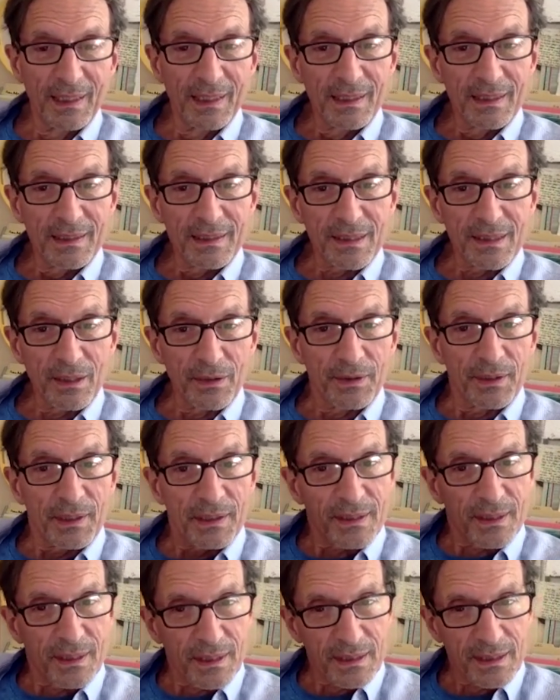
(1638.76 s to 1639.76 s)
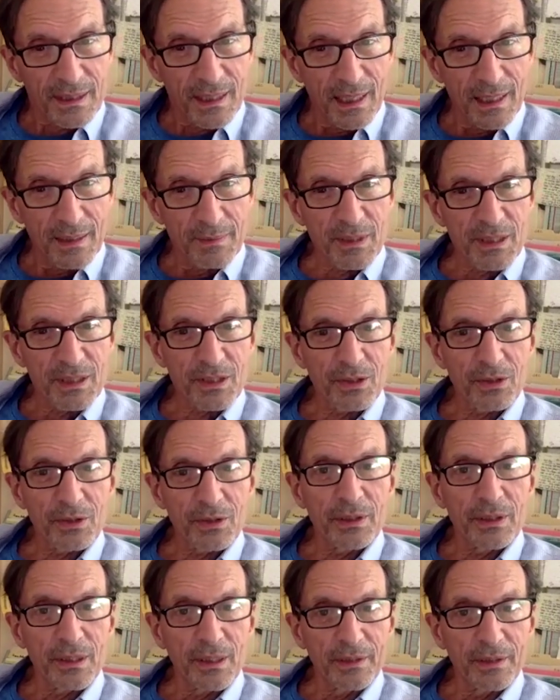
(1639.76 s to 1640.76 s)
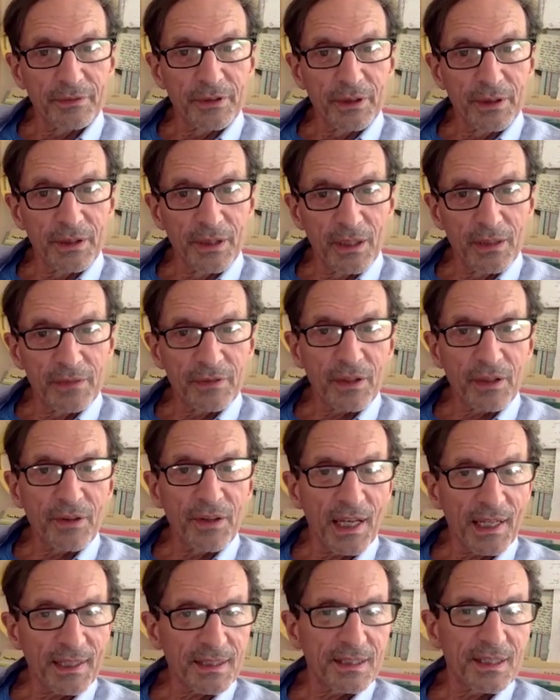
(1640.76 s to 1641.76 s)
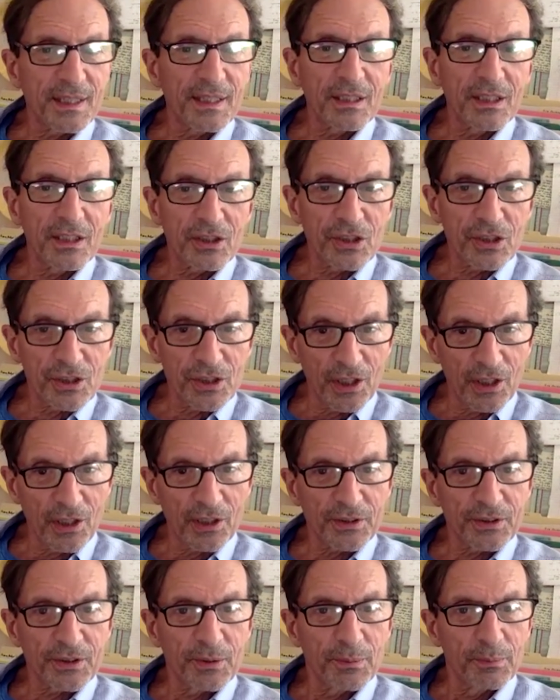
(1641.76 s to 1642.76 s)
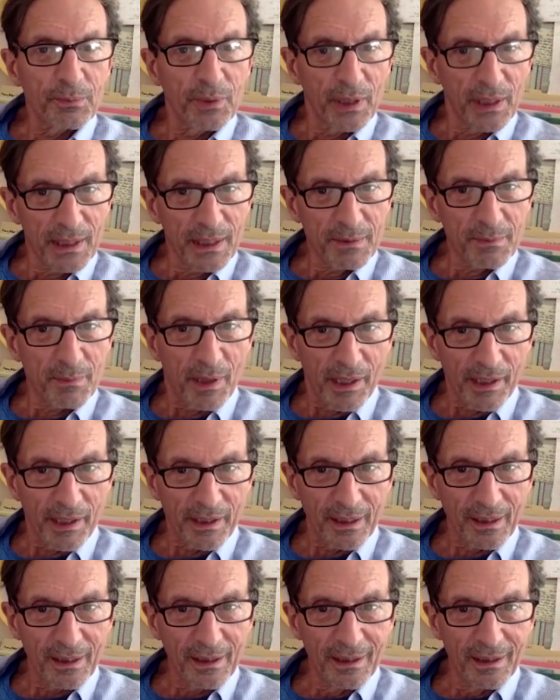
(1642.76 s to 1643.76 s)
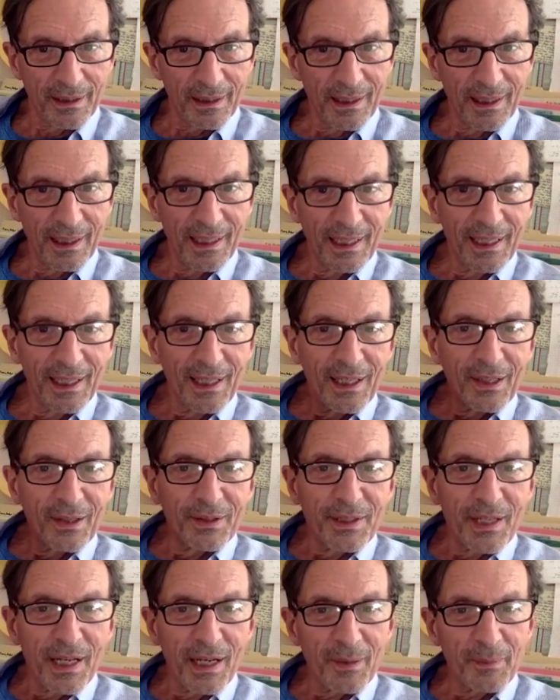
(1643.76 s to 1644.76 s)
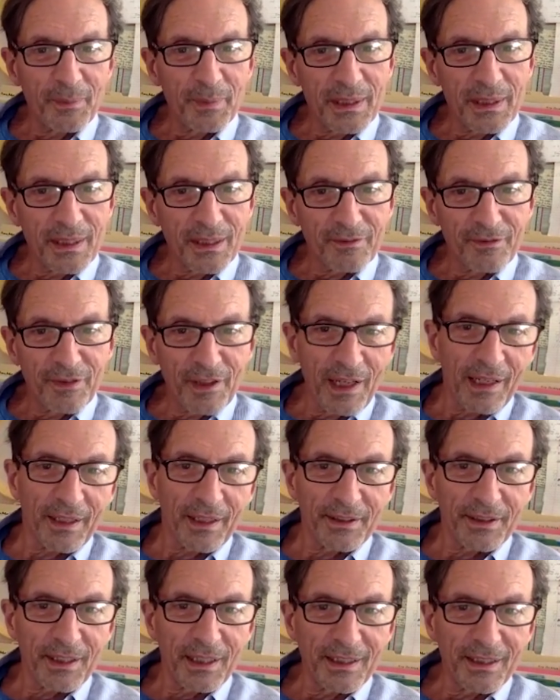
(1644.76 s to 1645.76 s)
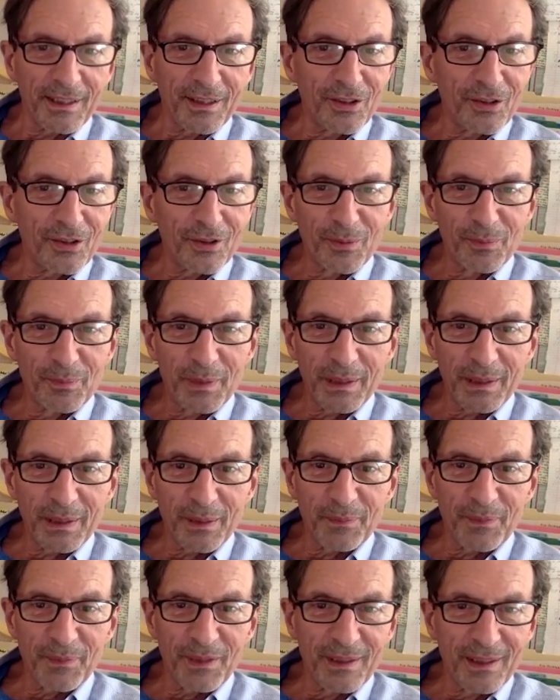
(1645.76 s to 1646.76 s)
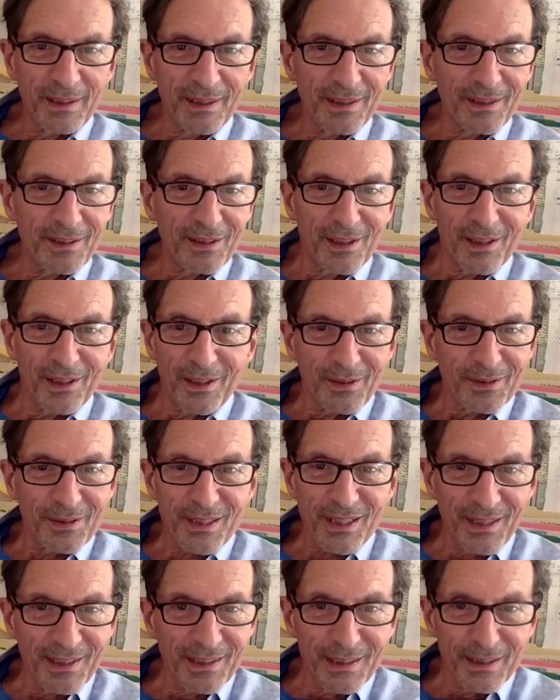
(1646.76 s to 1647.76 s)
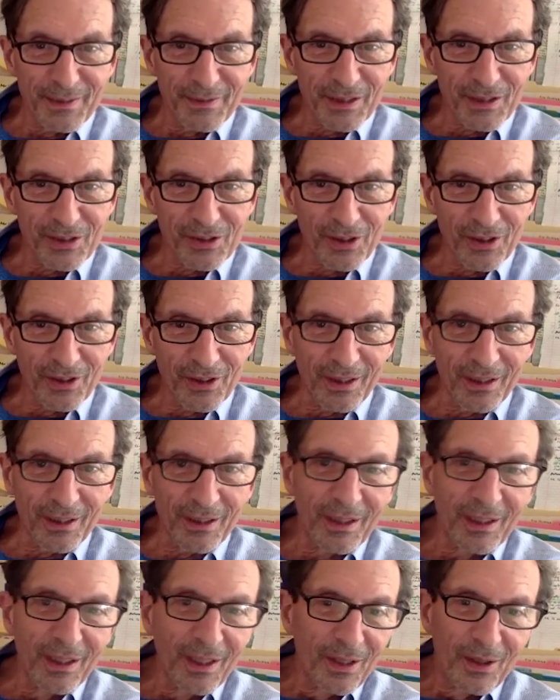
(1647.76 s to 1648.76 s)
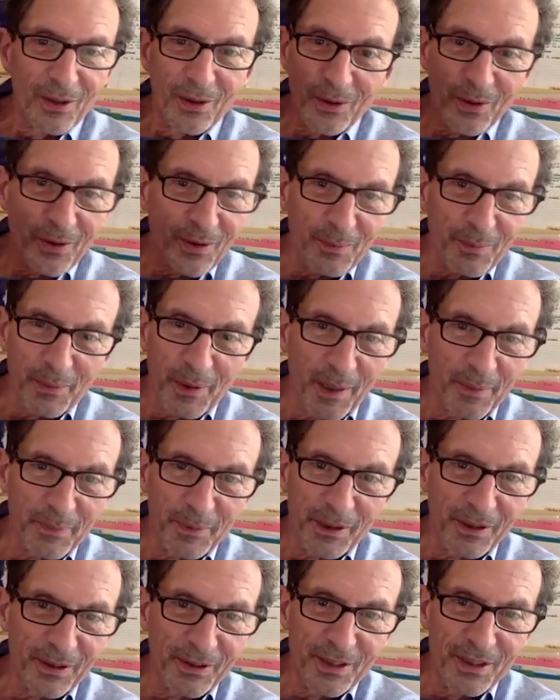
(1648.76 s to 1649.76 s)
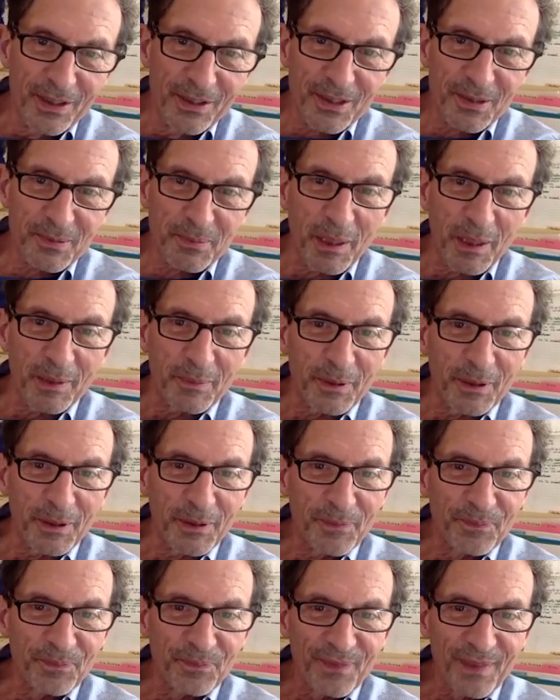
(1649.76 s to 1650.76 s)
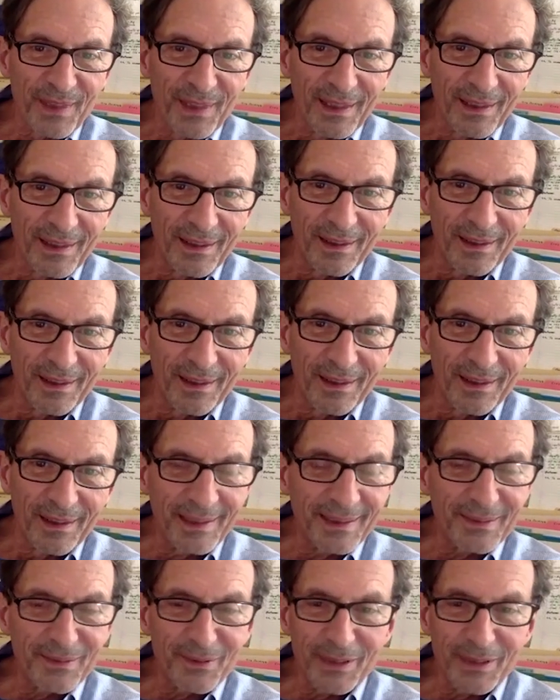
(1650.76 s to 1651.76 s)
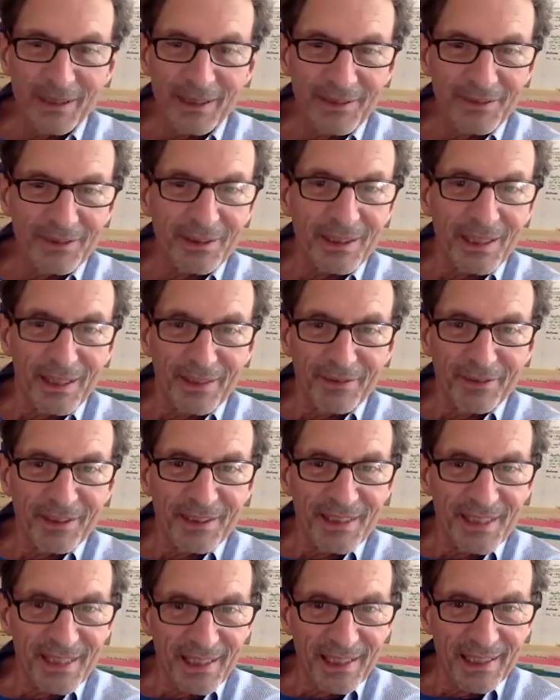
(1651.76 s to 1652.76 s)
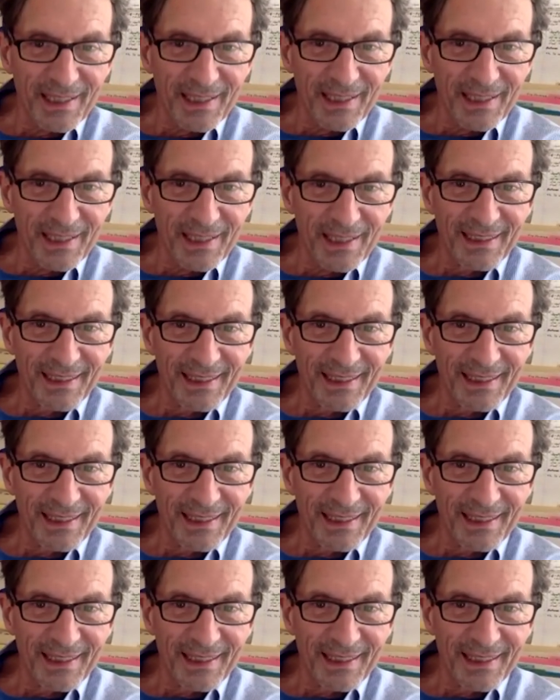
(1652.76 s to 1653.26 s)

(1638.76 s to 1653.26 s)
So that's the same story over and over. That's the Gestalt brain model. Now being validated, you can pick up the uh, scientific journal or the popular newspaper online, whatever, every day,